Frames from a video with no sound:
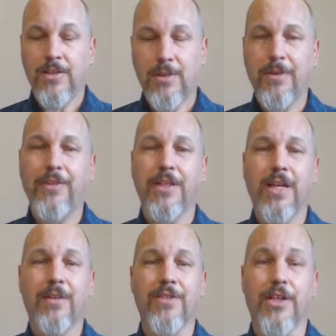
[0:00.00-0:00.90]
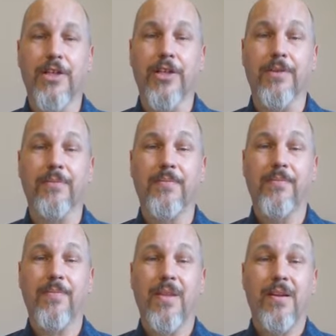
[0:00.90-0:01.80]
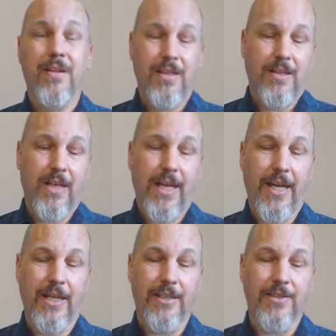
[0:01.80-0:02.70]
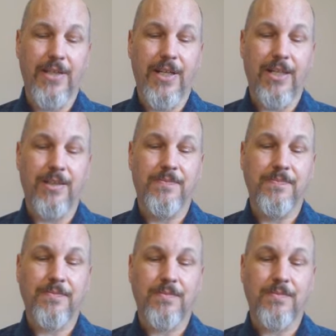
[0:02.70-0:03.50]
Some of it you have to earn. And